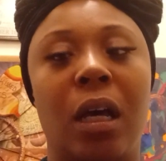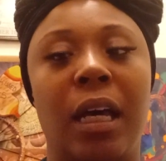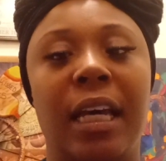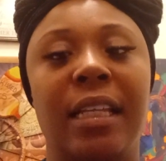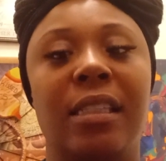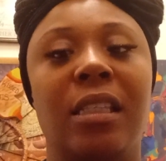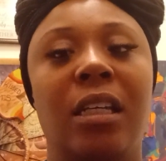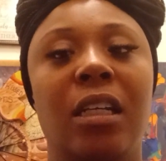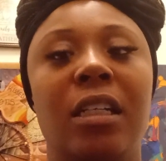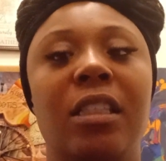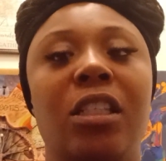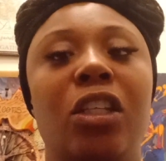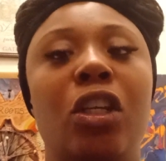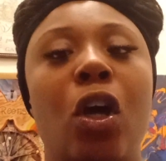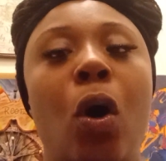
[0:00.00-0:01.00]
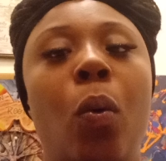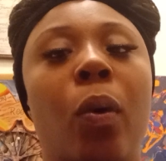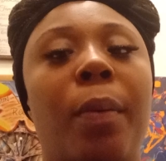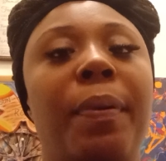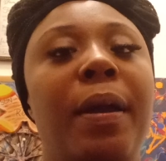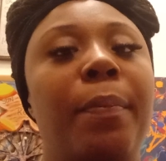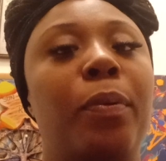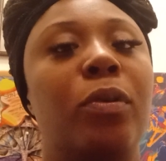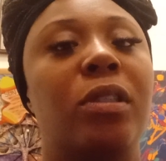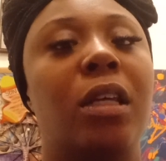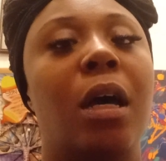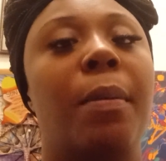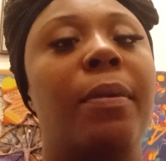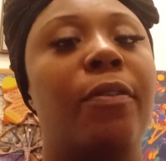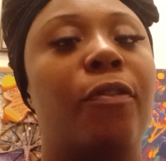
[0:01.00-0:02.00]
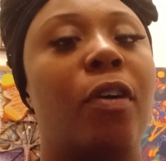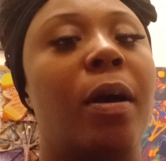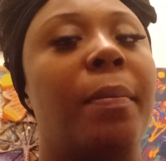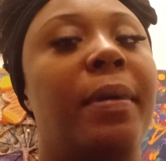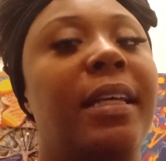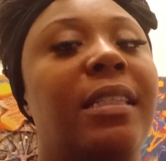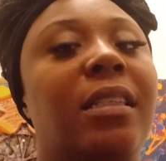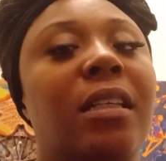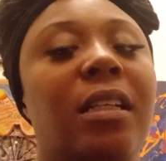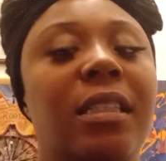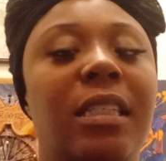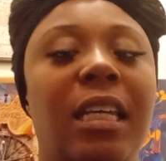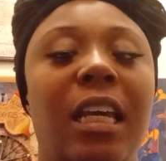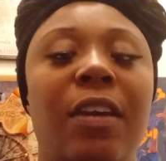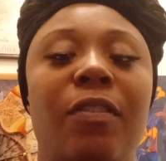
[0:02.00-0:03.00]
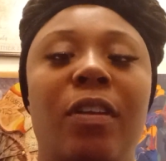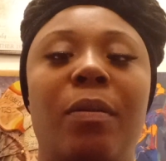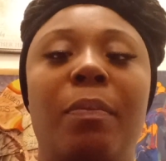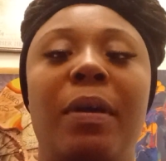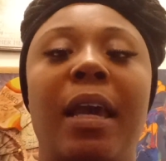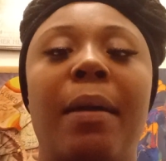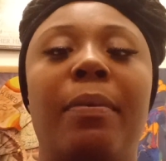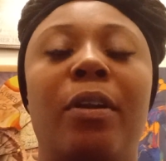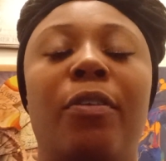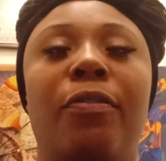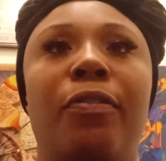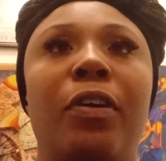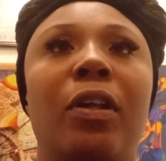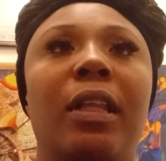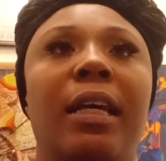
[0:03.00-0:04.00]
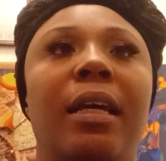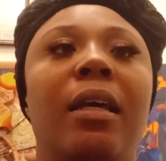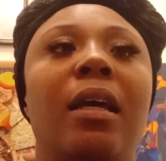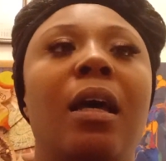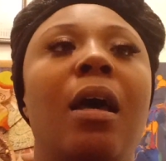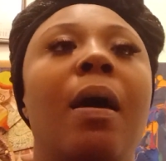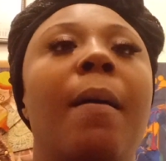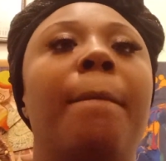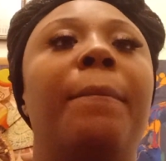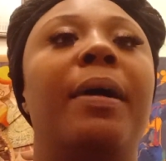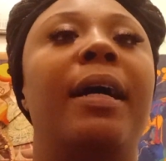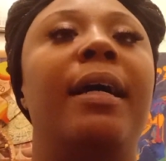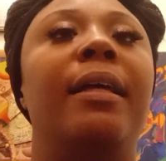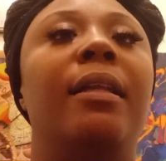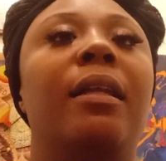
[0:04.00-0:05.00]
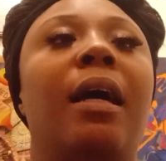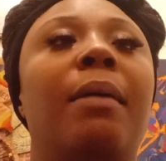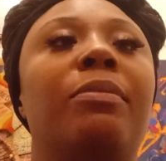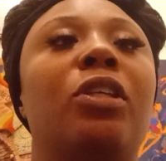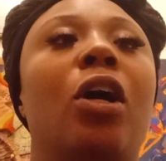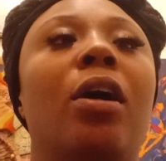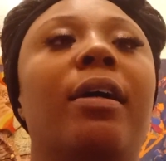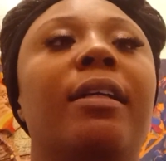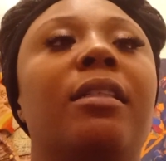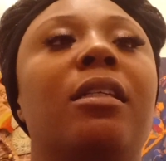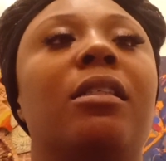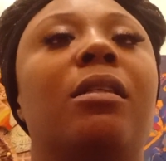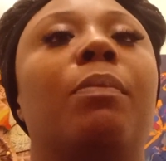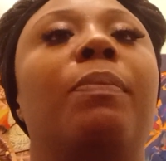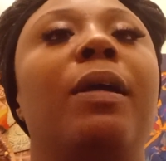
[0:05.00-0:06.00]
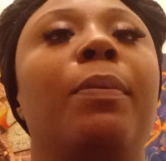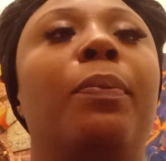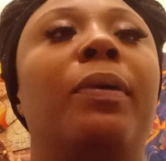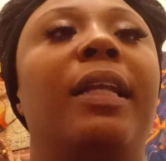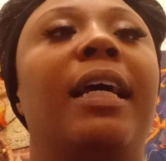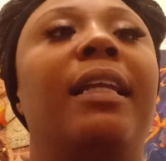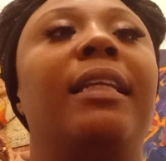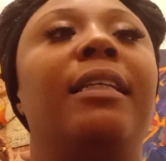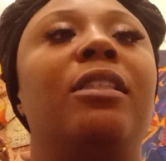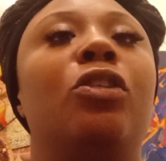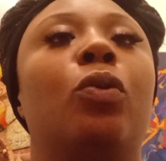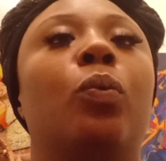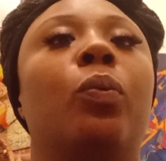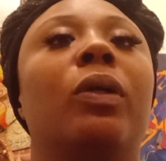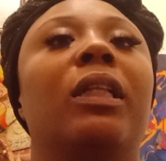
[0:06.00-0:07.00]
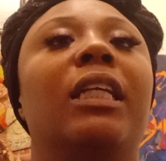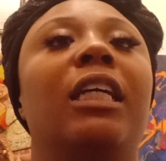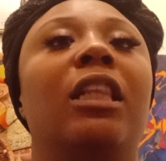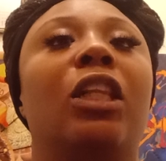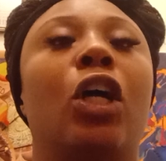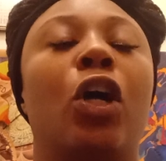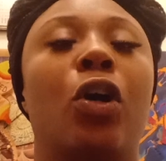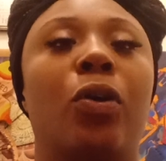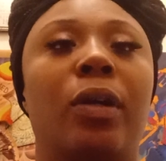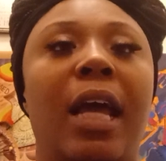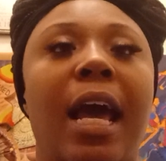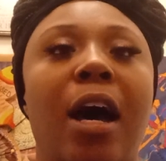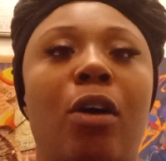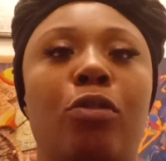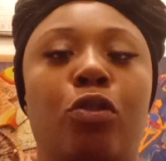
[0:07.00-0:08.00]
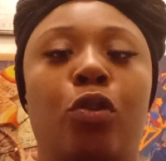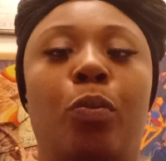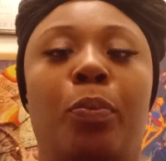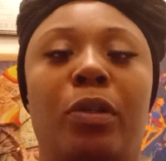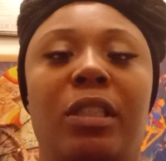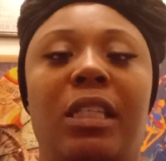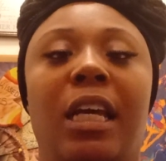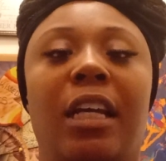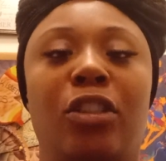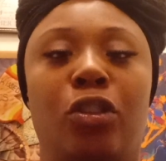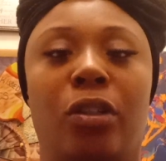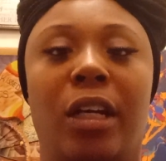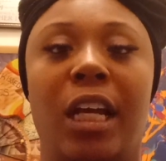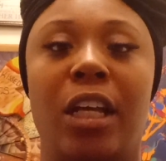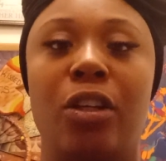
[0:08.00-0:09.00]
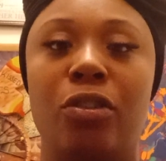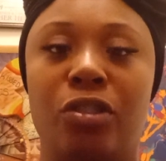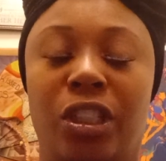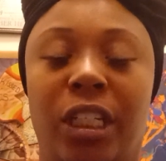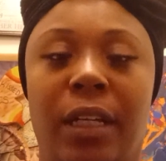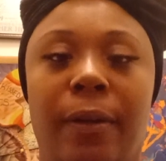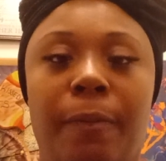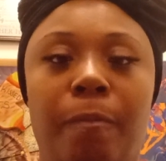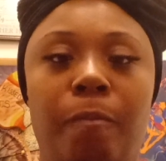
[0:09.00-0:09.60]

it's good to know where people's coming from. It's good to even be able to feel it. But I'm talking to some people that need to really learn how to protect your energy.